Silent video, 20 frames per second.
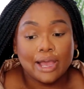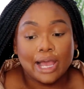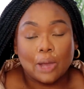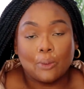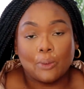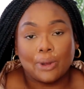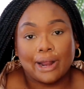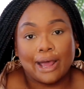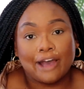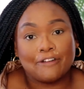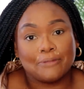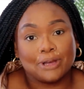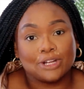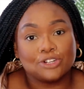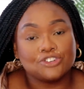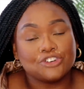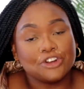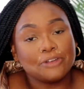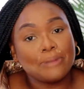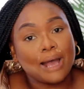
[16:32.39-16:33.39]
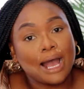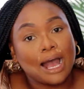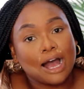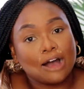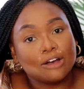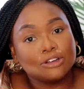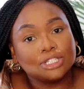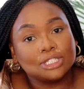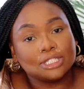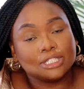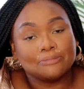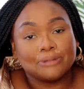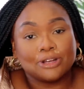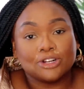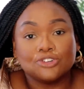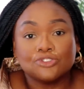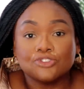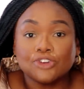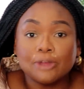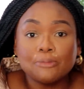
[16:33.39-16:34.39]
I'm gonna have my dream house and my
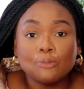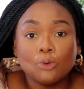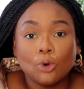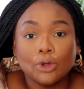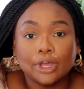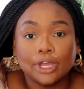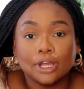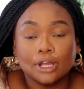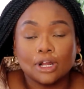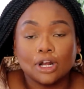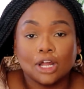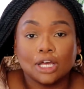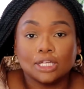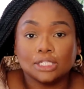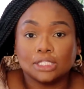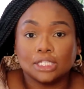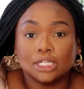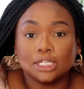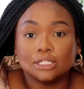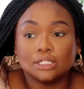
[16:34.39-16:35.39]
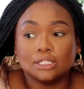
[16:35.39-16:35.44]
dream walk-in closet